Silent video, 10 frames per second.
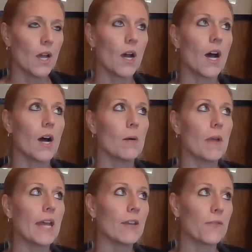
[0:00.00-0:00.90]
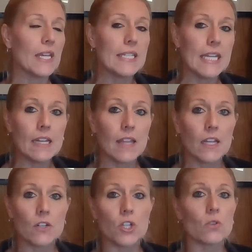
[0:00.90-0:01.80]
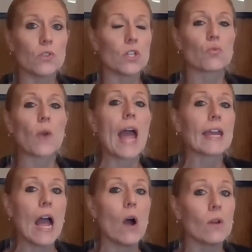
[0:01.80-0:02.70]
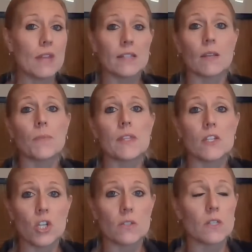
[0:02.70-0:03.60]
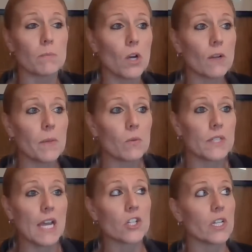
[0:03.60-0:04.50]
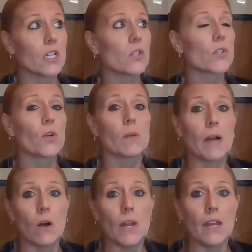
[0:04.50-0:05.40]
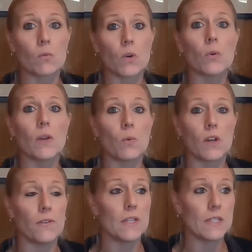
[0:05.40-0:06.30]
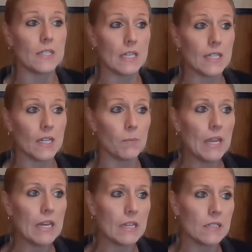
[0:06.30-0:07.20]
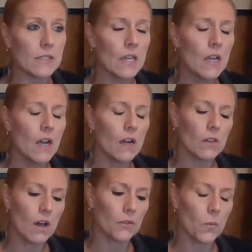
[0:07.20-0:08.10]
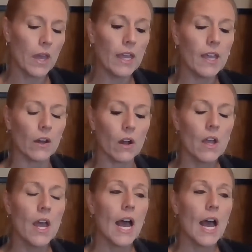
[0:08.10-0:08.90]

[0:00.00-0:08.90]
And if they did, they could choose to drag it out. And that's something that Justice Markman was actually concerned about and wrote in one of his dissenting opinions along the way here.